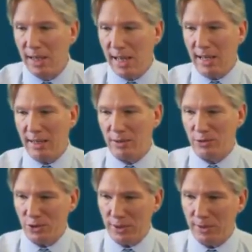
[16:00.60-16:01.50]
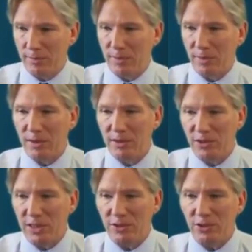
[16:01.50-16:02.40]
allergy
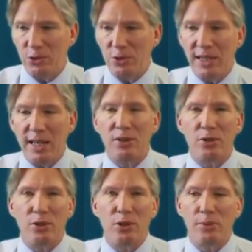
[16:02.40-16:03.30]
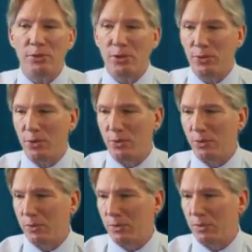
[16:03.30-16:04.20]
season. You can get Good Herbs
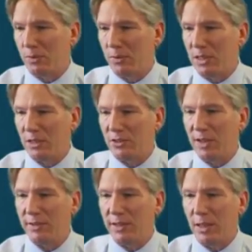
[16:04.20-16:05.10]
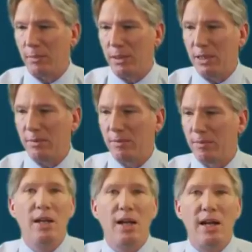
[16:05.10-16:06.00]
through the Longevity Company.
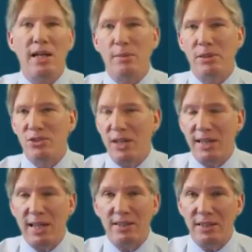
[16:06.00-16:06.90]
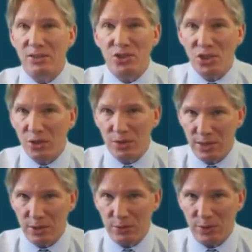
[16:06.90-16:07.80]
I am a gigantic
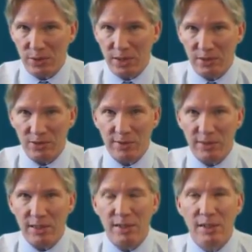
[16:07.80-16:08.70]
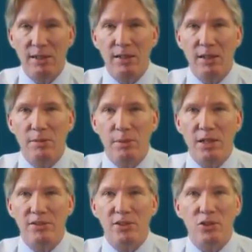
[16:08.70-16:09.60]
cheerleader for longevity
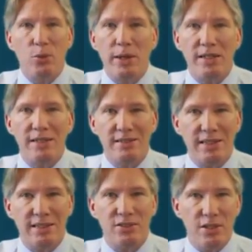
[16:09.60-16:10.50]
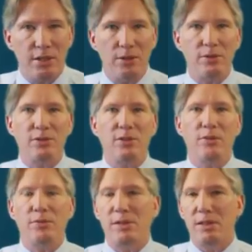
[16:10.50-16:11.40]
because in 26 years
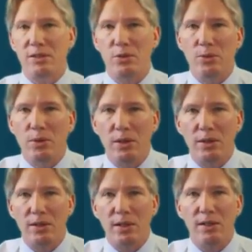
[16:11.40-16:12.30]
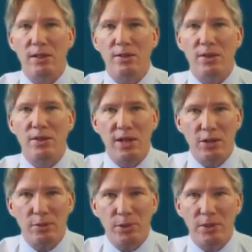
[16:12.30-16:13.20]
of clinical work, the
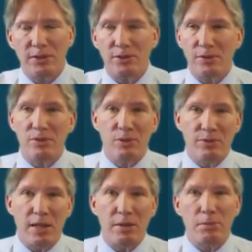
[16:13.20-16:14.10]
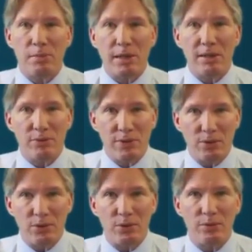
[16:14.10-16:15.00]
therapeutics developed by the
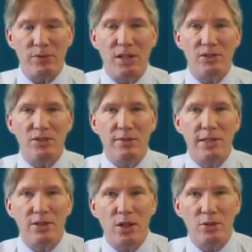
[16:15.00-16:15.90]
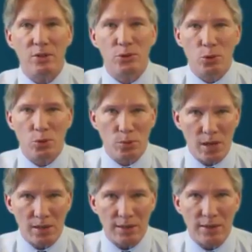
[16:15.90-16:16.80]
founder of Longevity, Dr. Joel
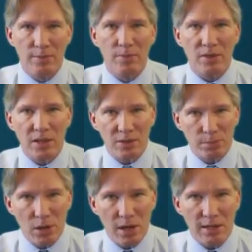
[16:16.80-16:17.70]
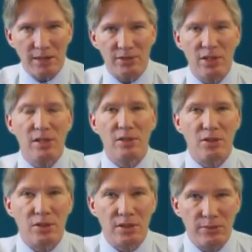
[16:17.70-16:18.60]
Wallach, and the products
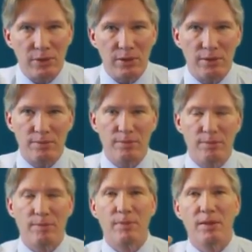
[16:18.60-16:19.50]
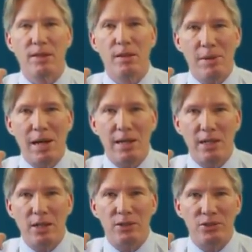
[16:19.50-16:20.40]
delivered by
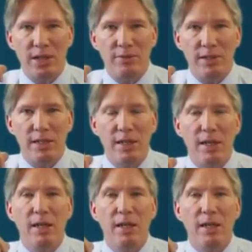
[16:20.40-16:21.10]
Longevity